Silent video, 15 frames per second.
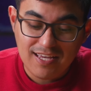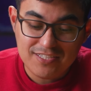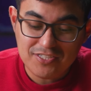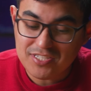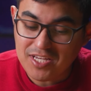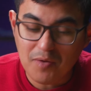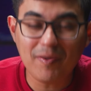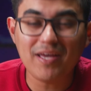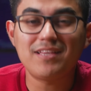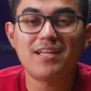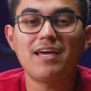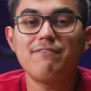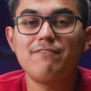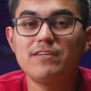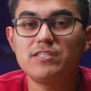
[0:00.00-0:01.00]
just how my
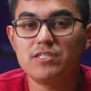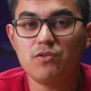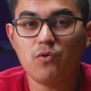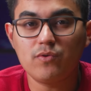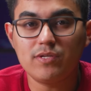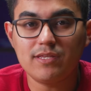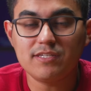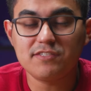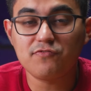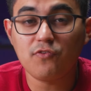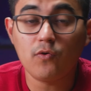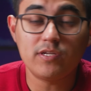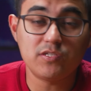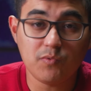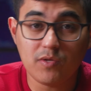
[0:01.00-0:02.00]
life is in owning this
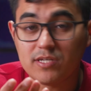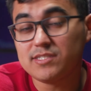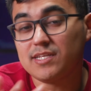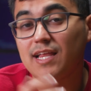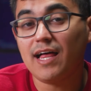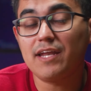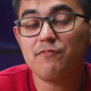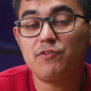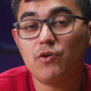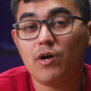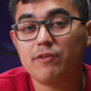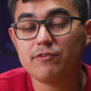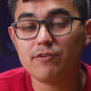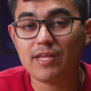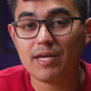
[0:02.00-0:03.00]
phone, as well as a lot of you
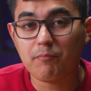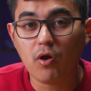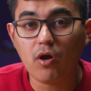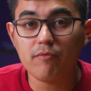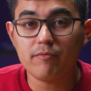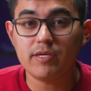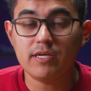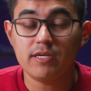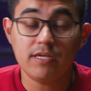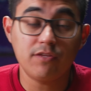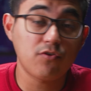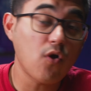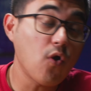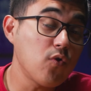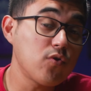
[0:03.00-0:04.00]
out there that probably
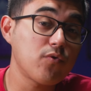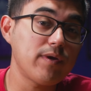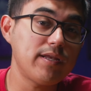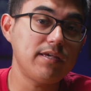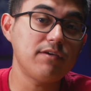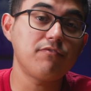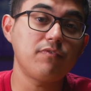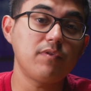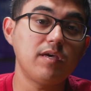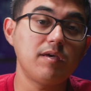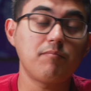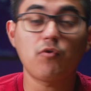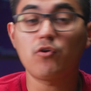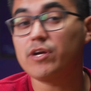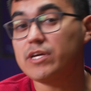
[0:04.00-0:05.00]
either own already a
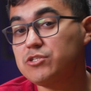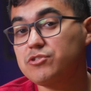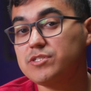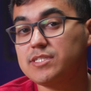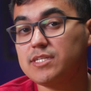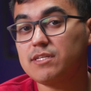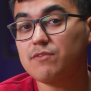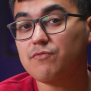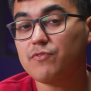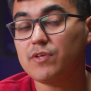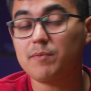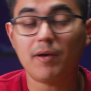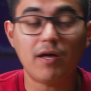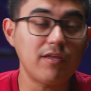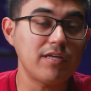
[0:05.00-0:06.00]
Flip or are interested in the
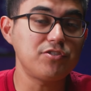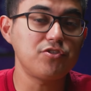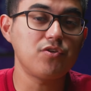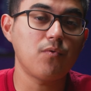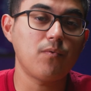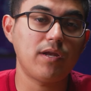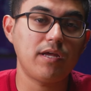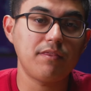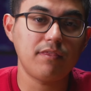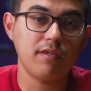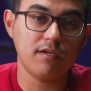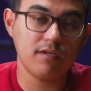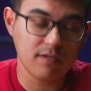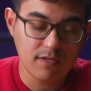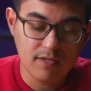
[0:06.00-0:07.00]
Flip. I'll let you know what I
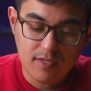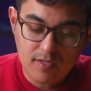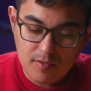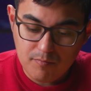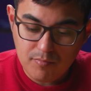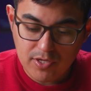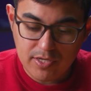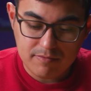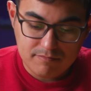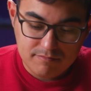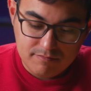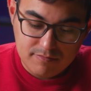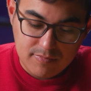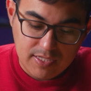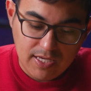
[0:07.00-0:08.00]
think. But
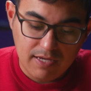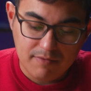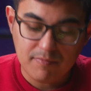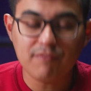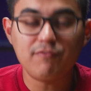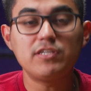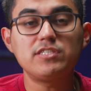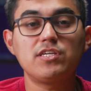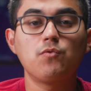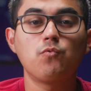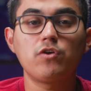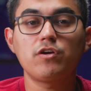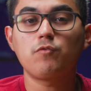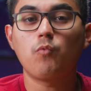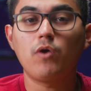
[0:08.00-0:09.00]
yeah, if this can
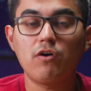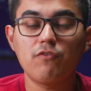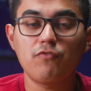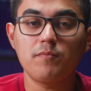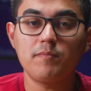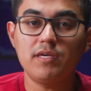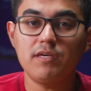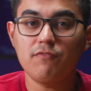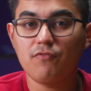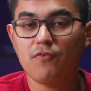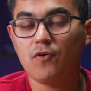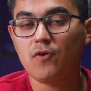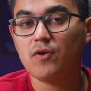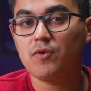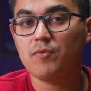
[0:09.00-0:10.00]
work well for me
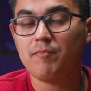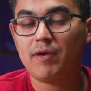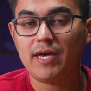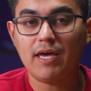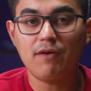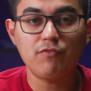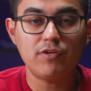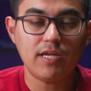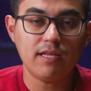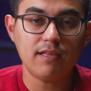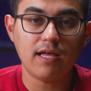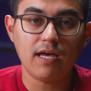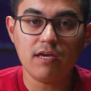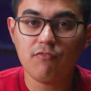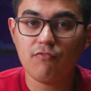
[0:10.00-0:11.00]
for my everyday
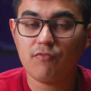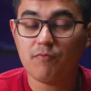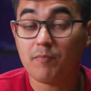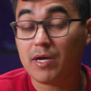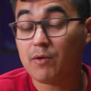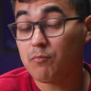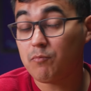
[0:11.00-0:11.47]
life, my